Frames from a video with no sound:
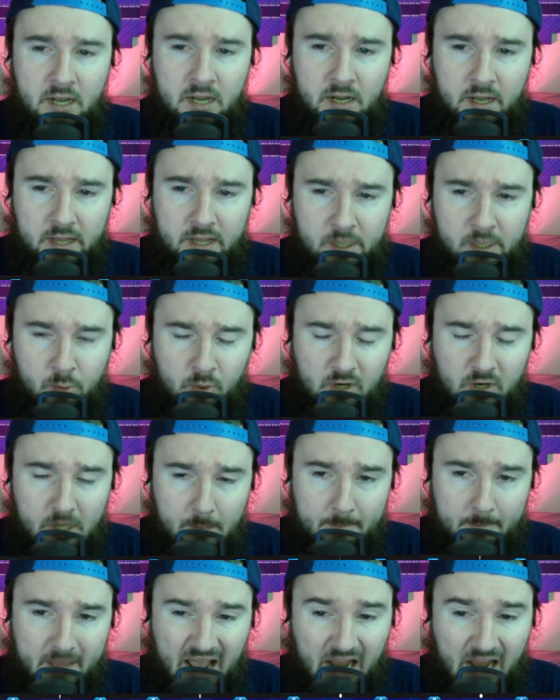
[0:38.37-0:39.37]
Then we're gonna
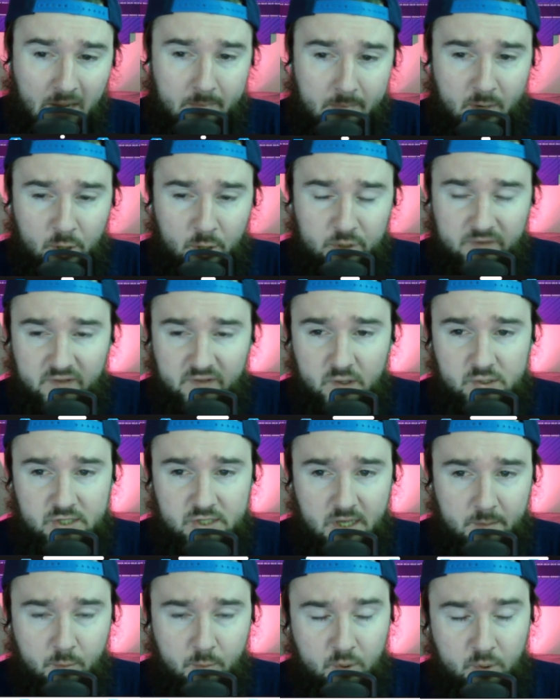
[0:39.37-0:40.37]
back both of those
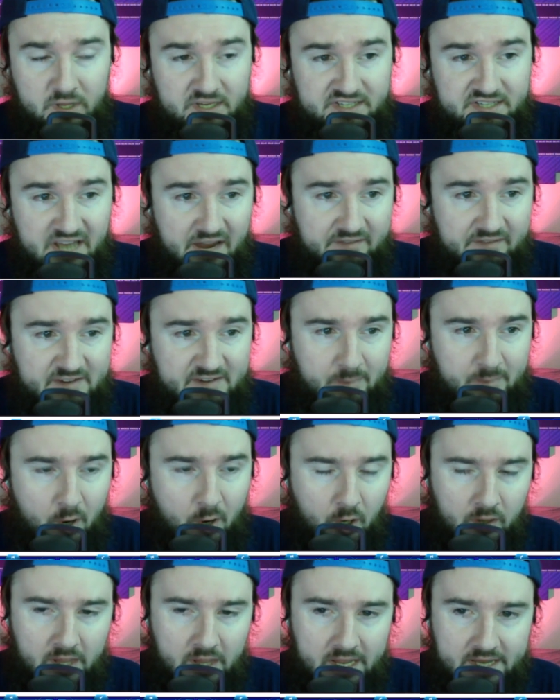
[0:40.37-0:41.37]
up with a safety
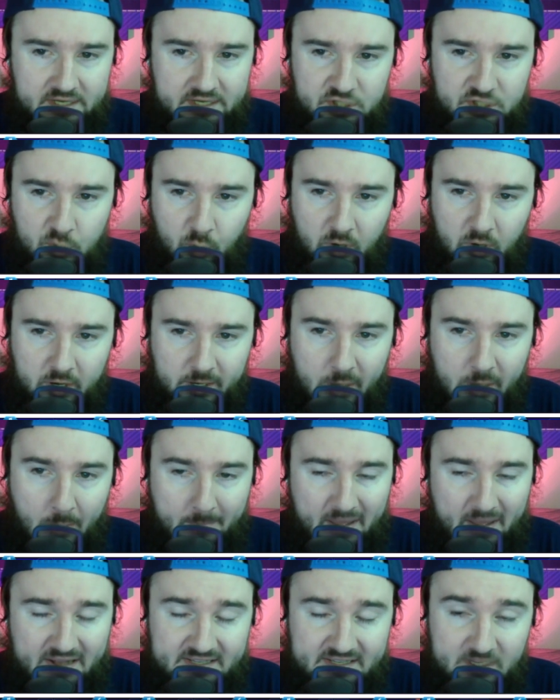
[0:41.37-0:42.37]
parlay. So we're gonna go
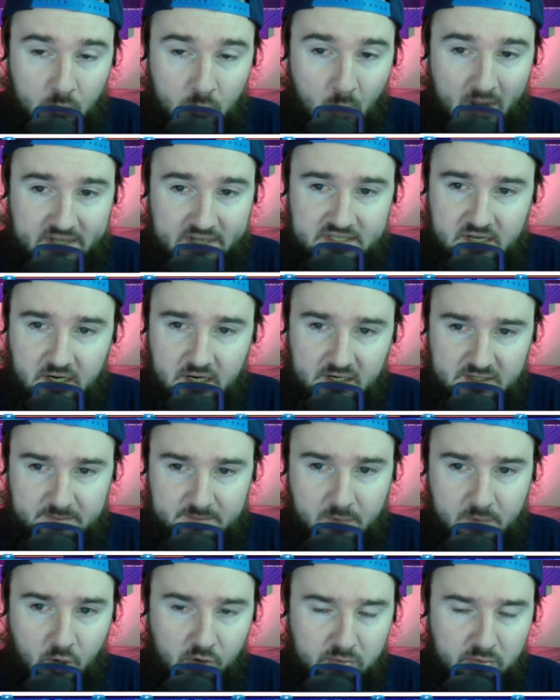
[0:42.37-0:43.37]
Mets and White Sox
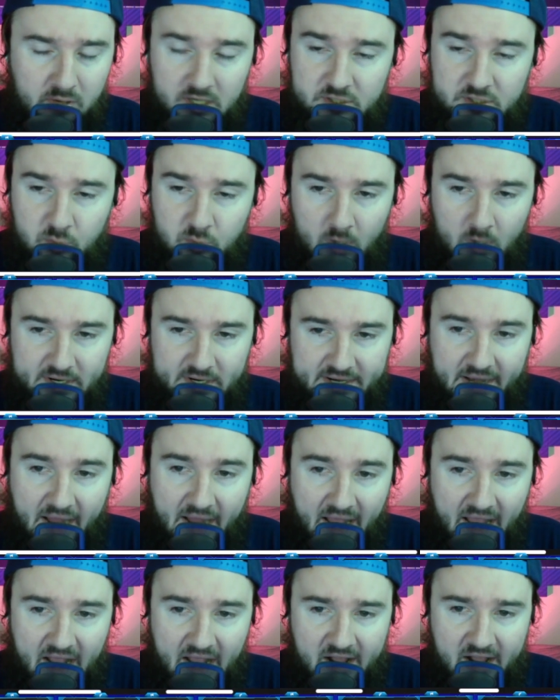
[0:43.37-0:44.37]
both
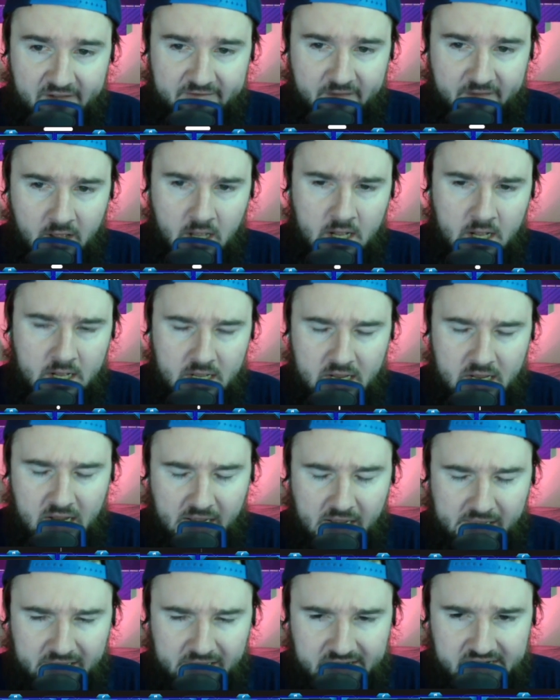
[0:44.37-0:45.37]
+1.5.
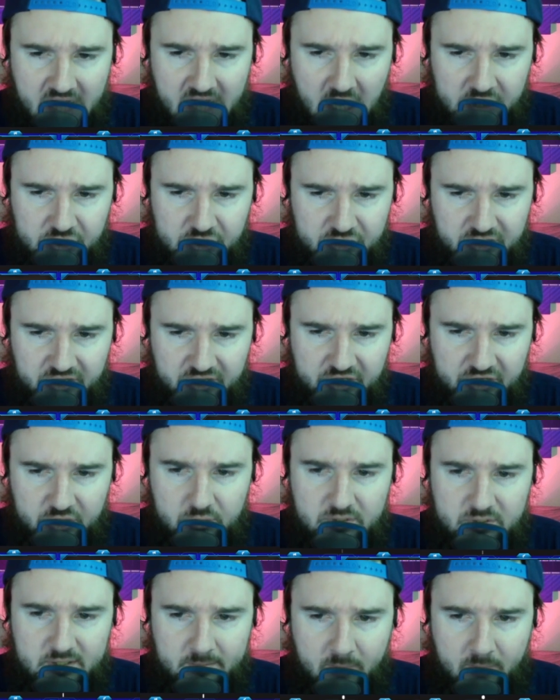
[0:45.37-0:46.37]
And then Dodgers and
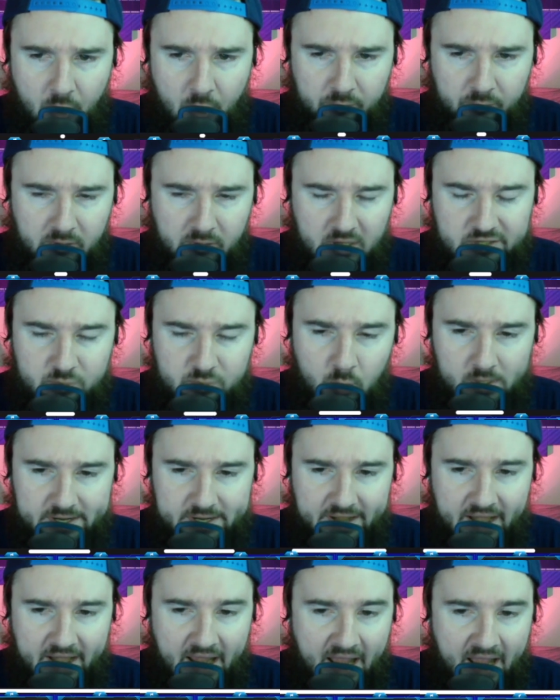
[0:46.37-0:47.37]
Houston both
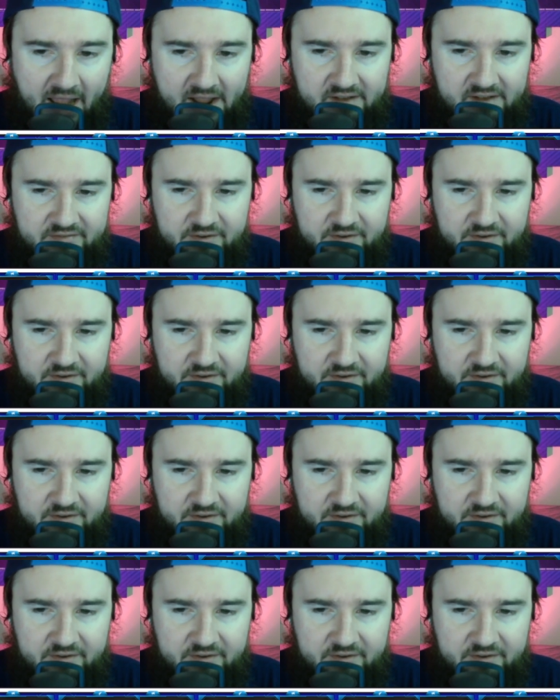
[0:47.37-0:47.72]
+1.5.